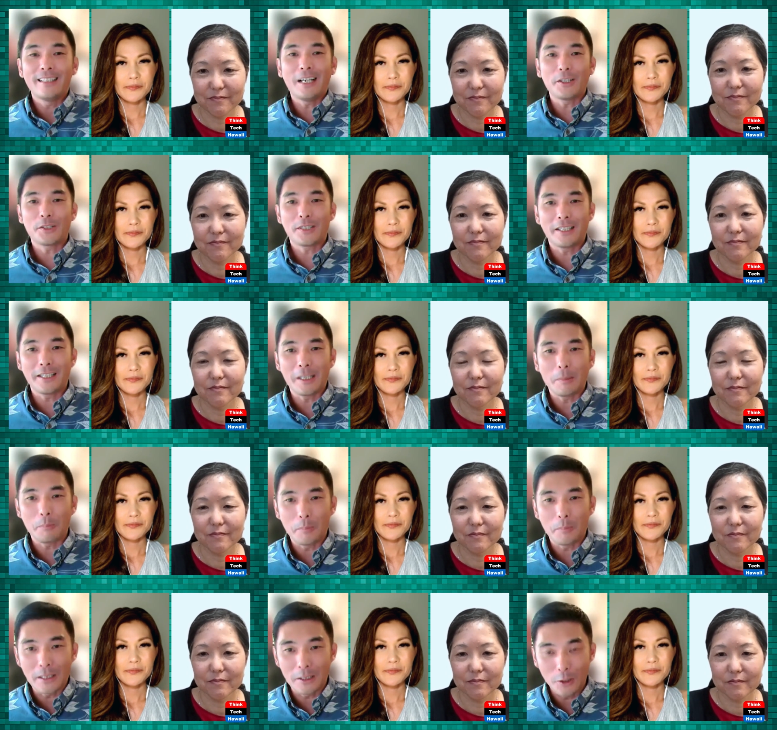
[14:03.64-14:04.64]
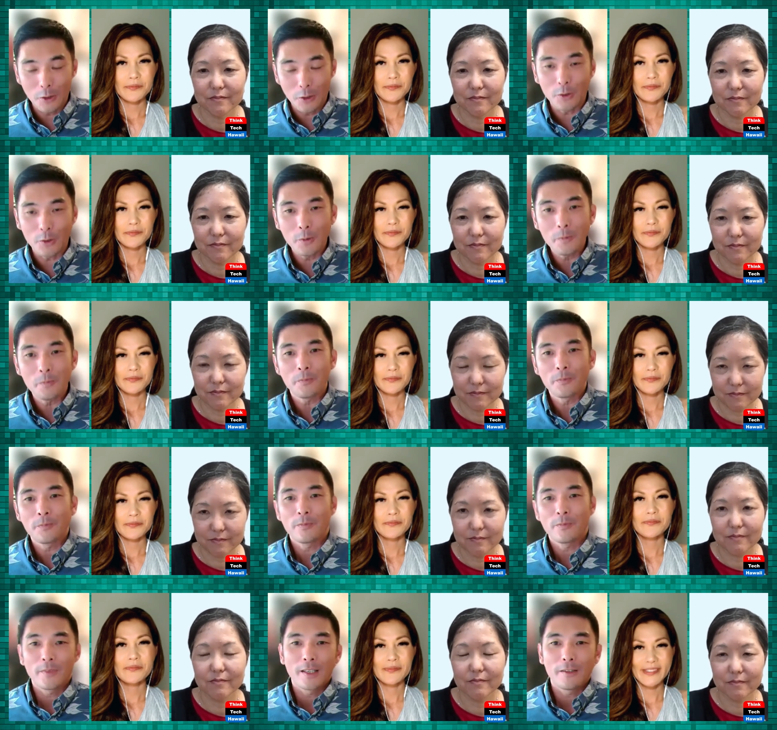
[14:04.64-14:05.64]
Speaker 1: now selling it below
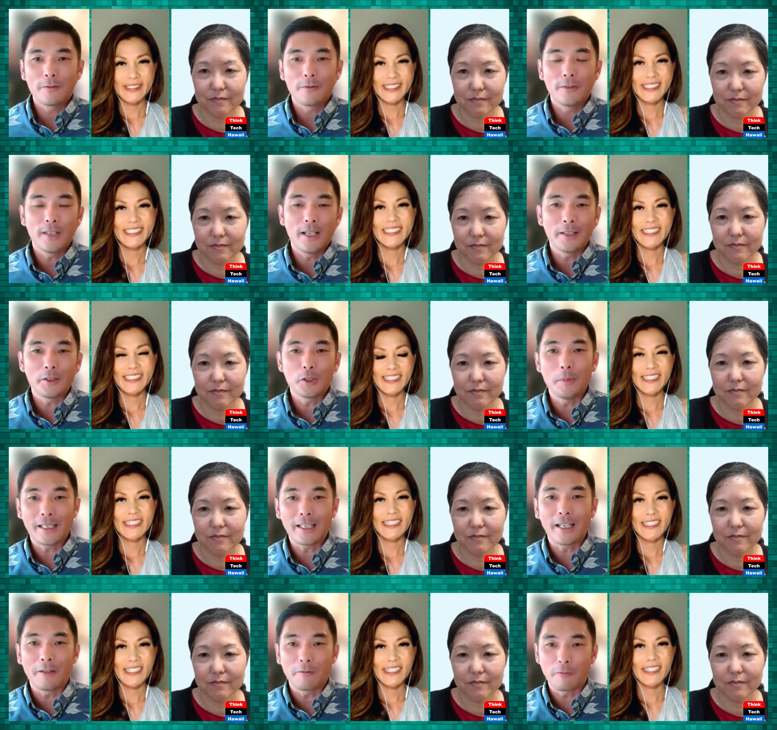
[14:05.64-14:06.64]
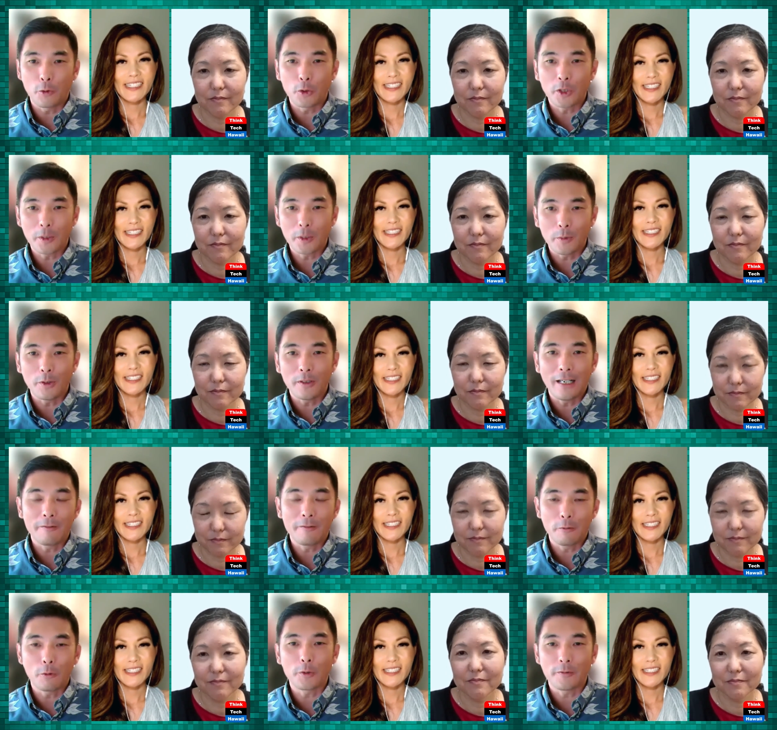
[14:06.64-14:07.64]
uh, to make it affordable
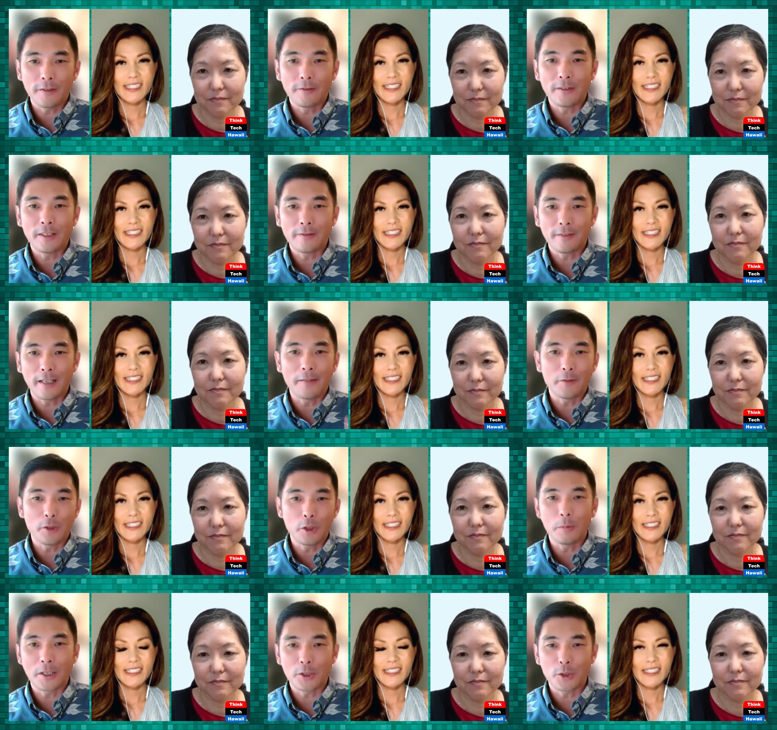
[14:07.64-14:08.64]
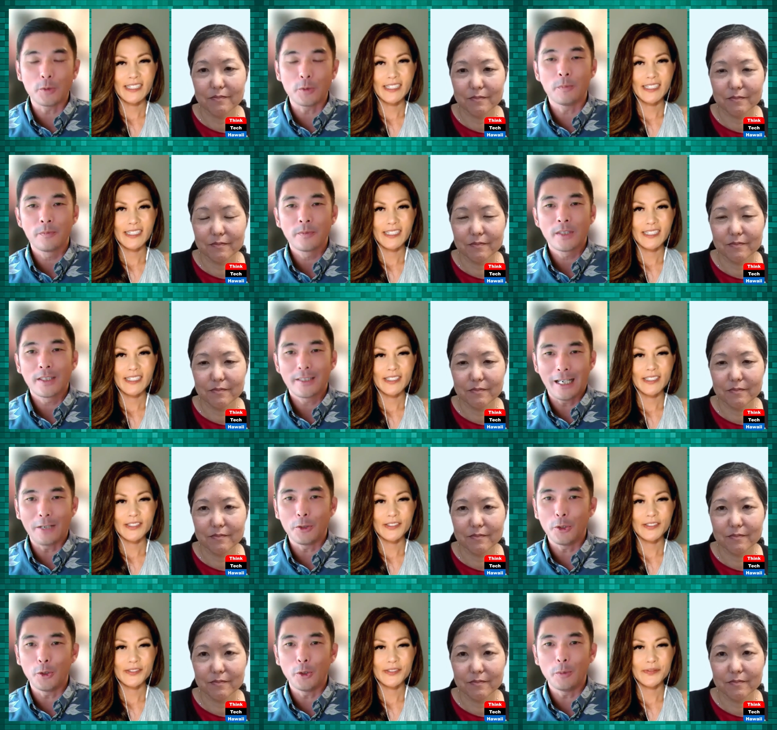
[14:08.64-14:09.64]
at four fifty-five, two bedroom
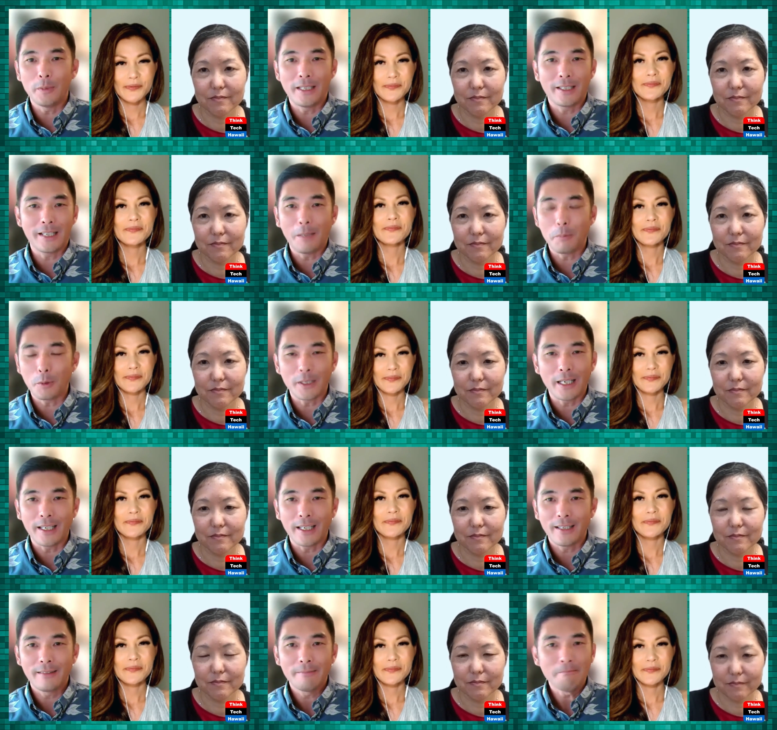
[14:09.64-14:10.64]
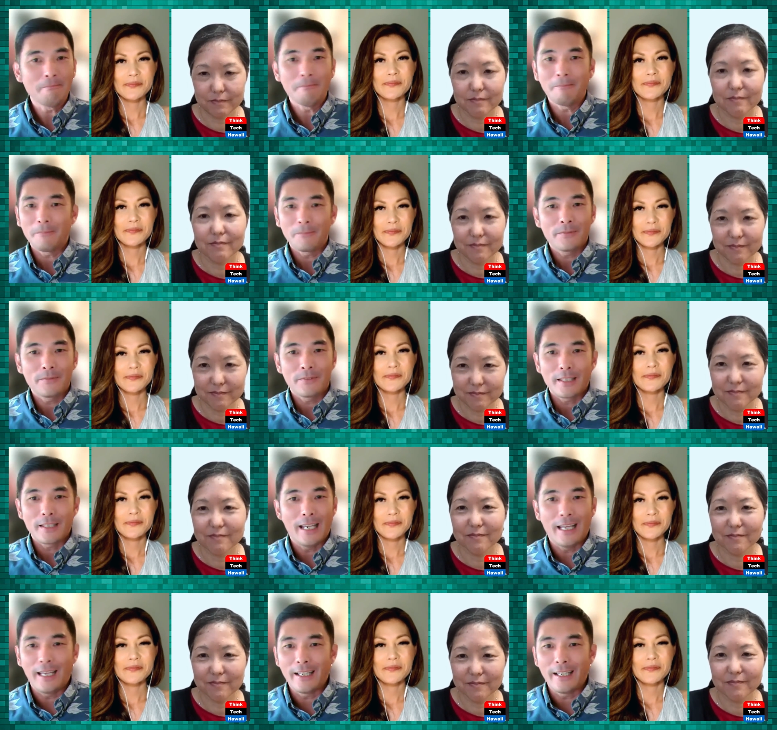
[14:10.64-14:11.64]
townhome in Kapolei.
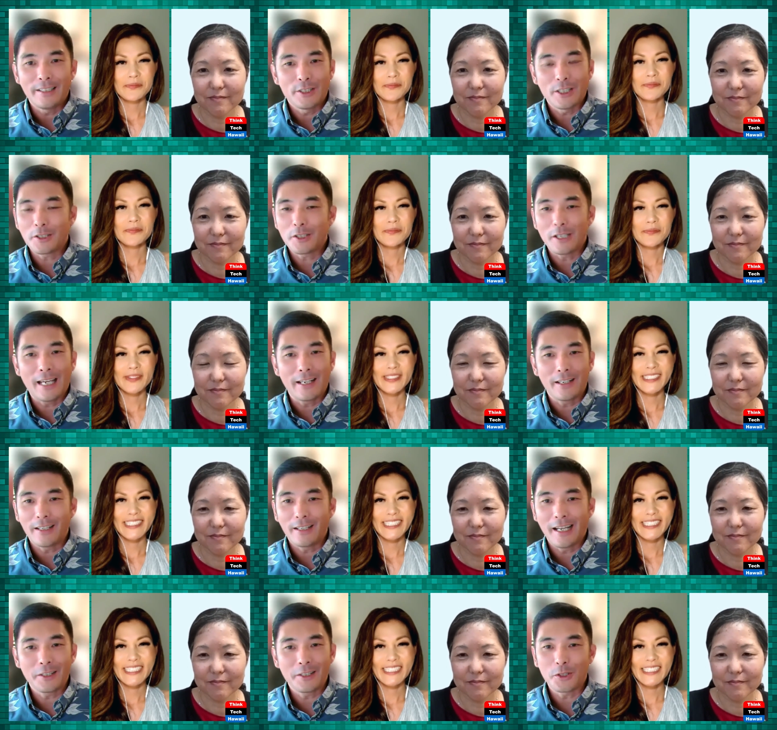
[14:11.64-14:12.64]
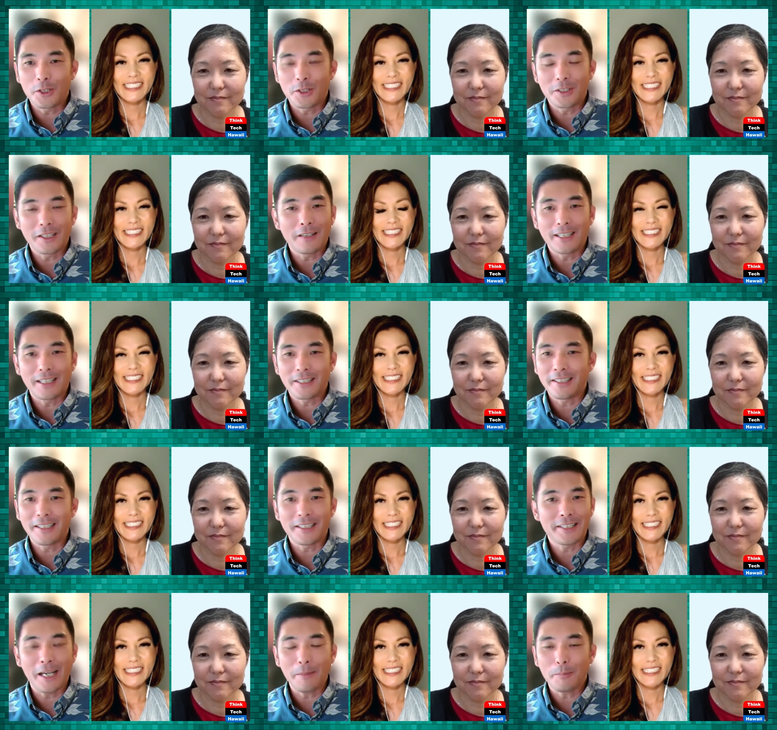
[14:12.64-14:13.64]
And just to ha- had to share that as an
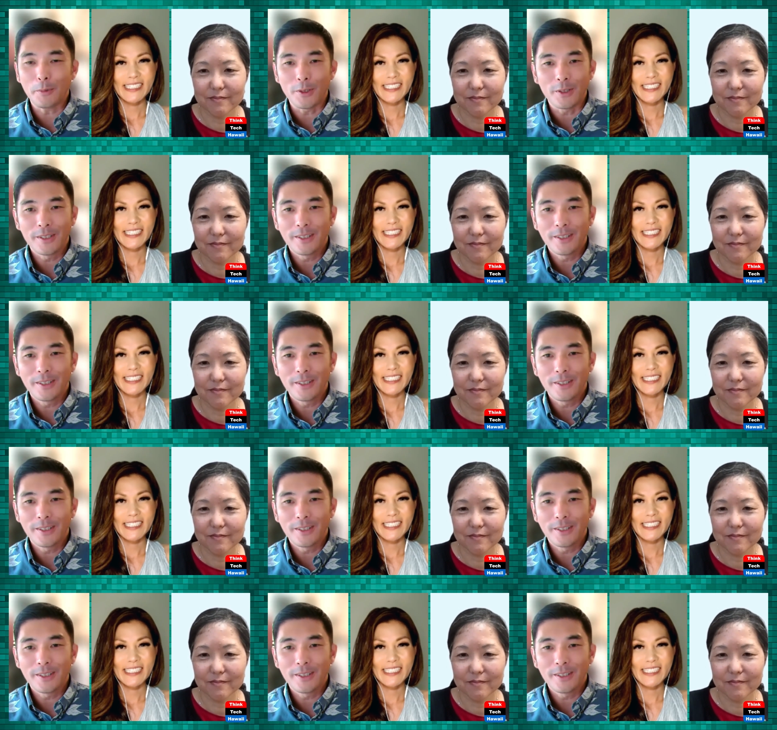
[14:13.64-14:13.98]
example.